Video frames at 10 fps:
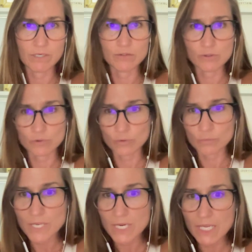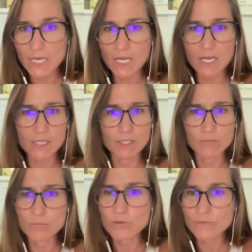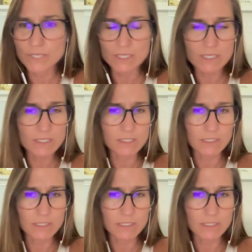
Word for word: On social media, in movies,